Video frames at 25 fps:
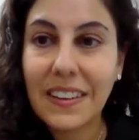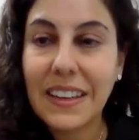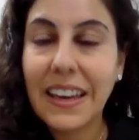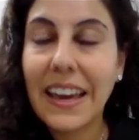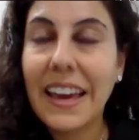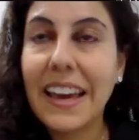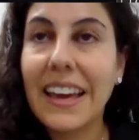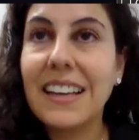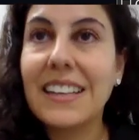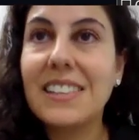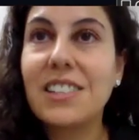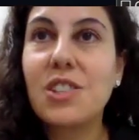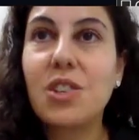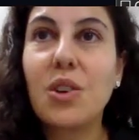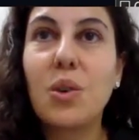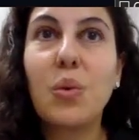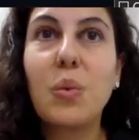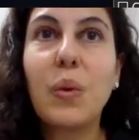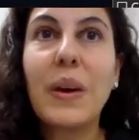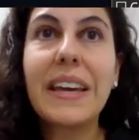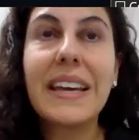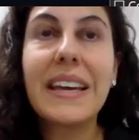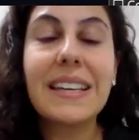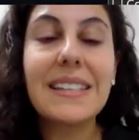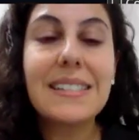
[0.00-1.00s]
Okay, so
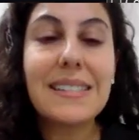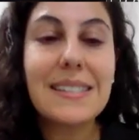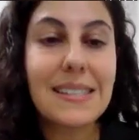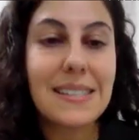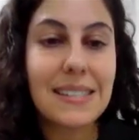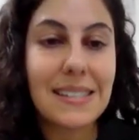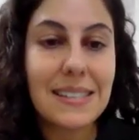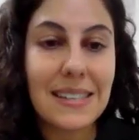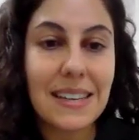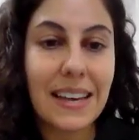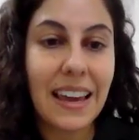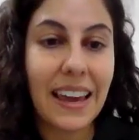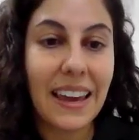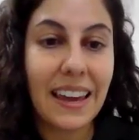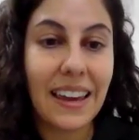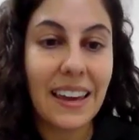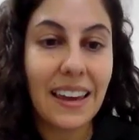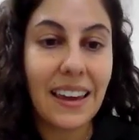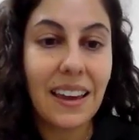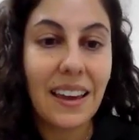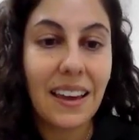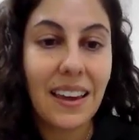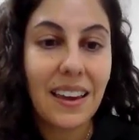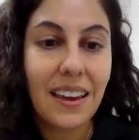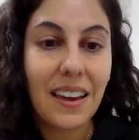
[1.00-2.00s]
we can
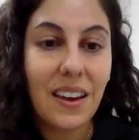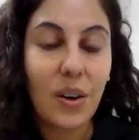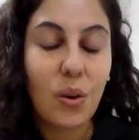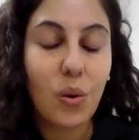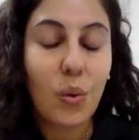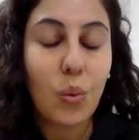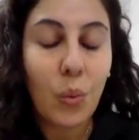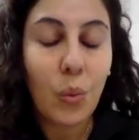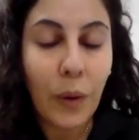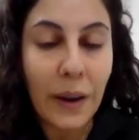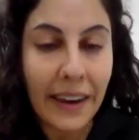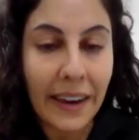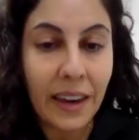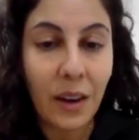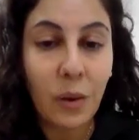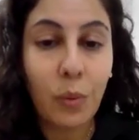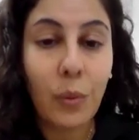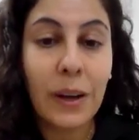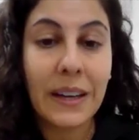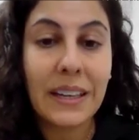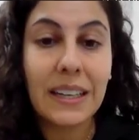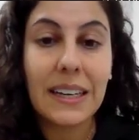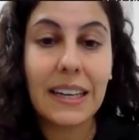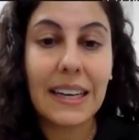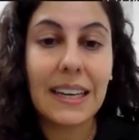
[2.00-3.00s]
see where
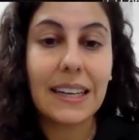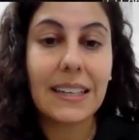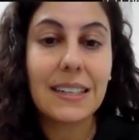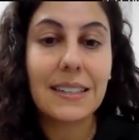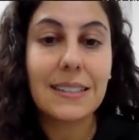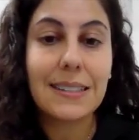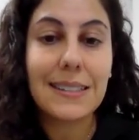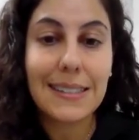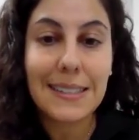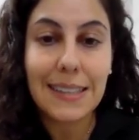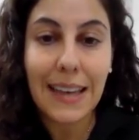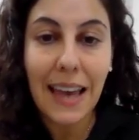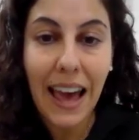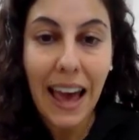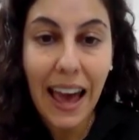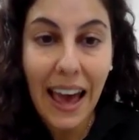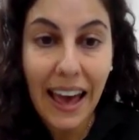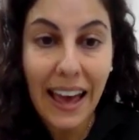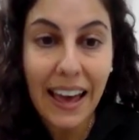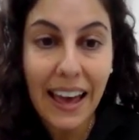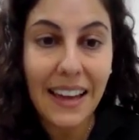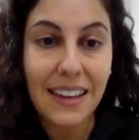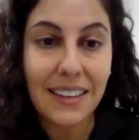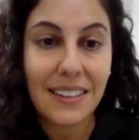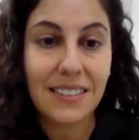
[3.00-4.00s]
we needed to
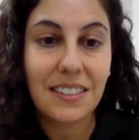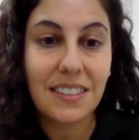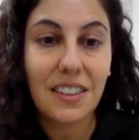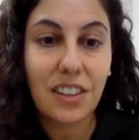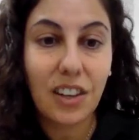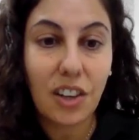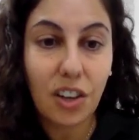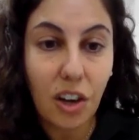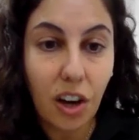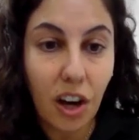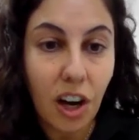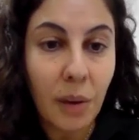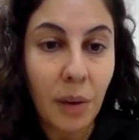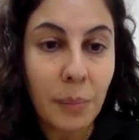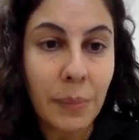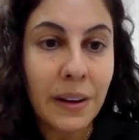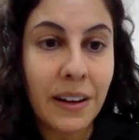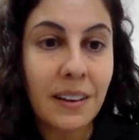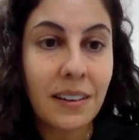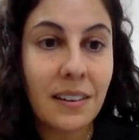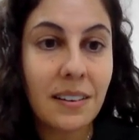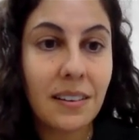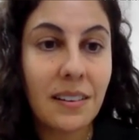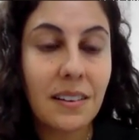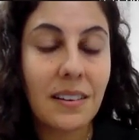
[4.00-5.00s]
add the
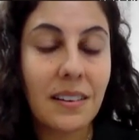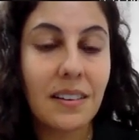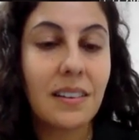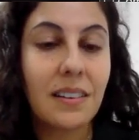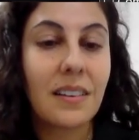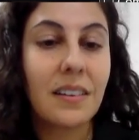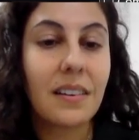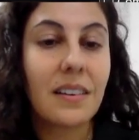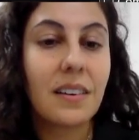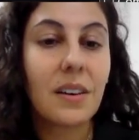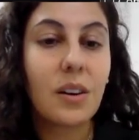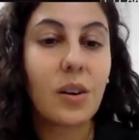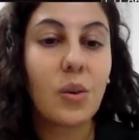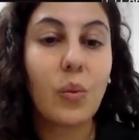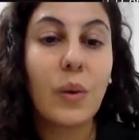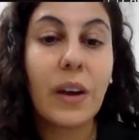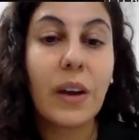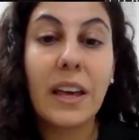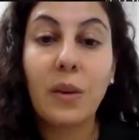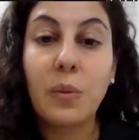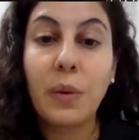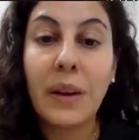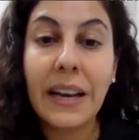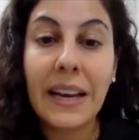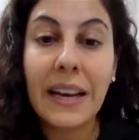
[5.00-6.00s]
comma,
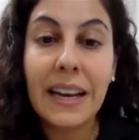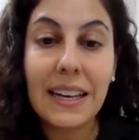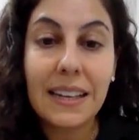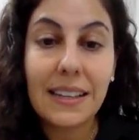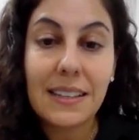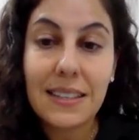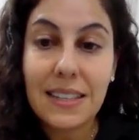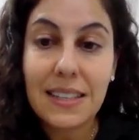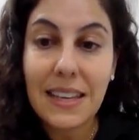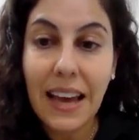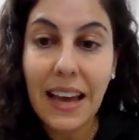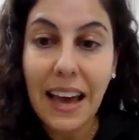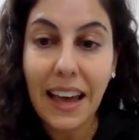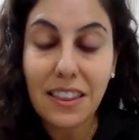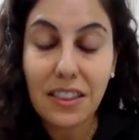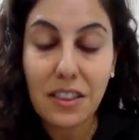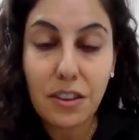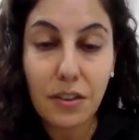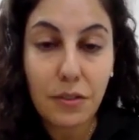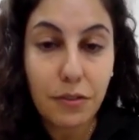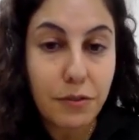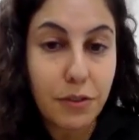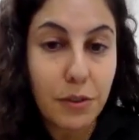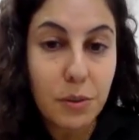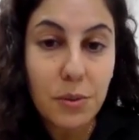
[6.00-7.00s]
where we needed to
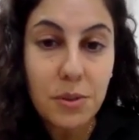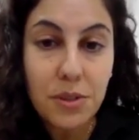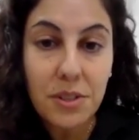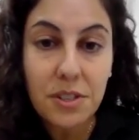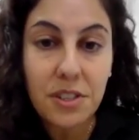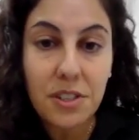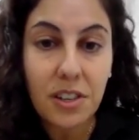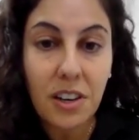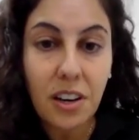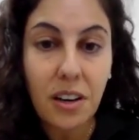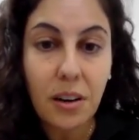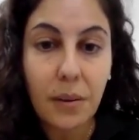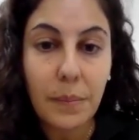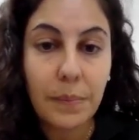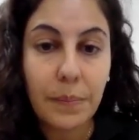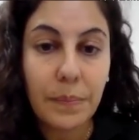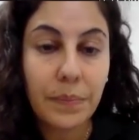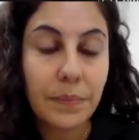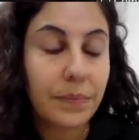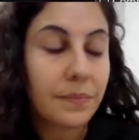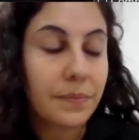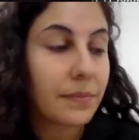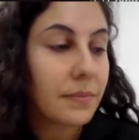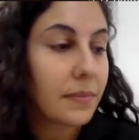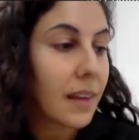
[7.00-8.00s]
add the full stop,
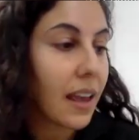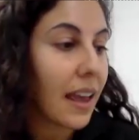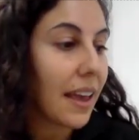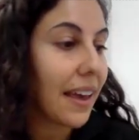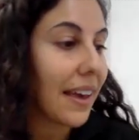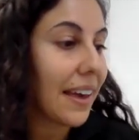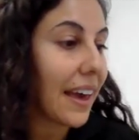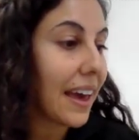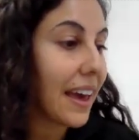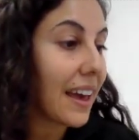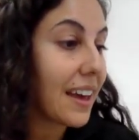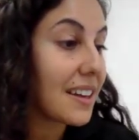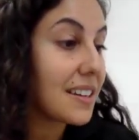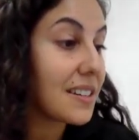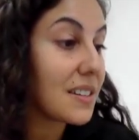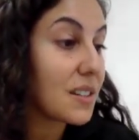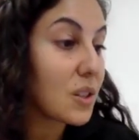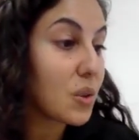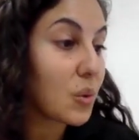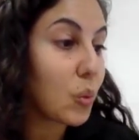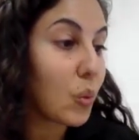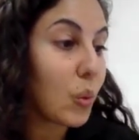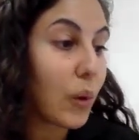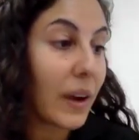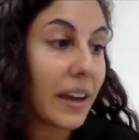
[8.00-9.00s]

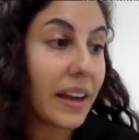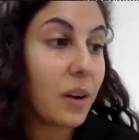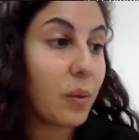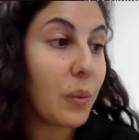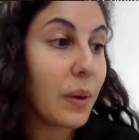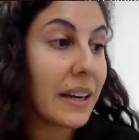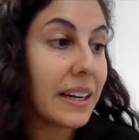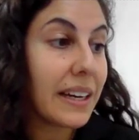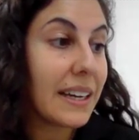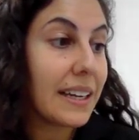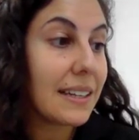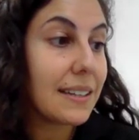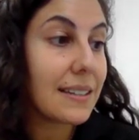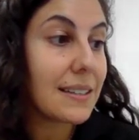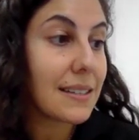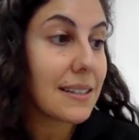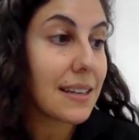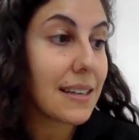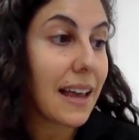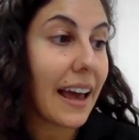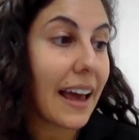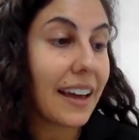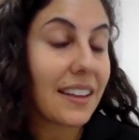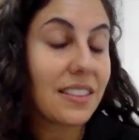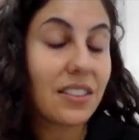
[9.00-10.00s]
and where we needed
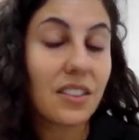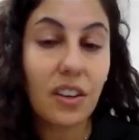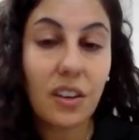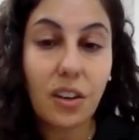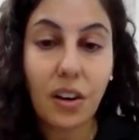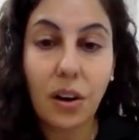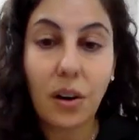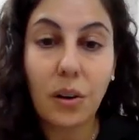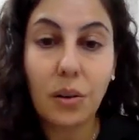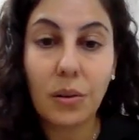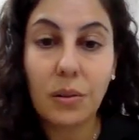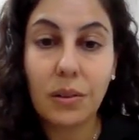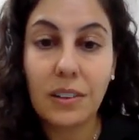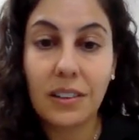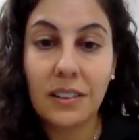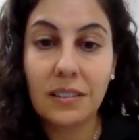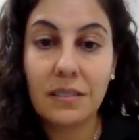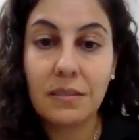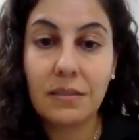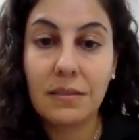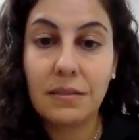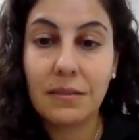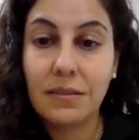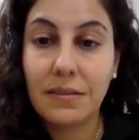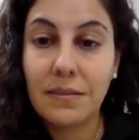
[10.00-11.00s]
to add the
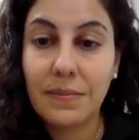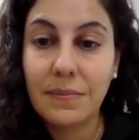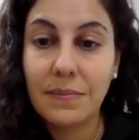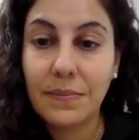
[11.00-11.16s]
colon.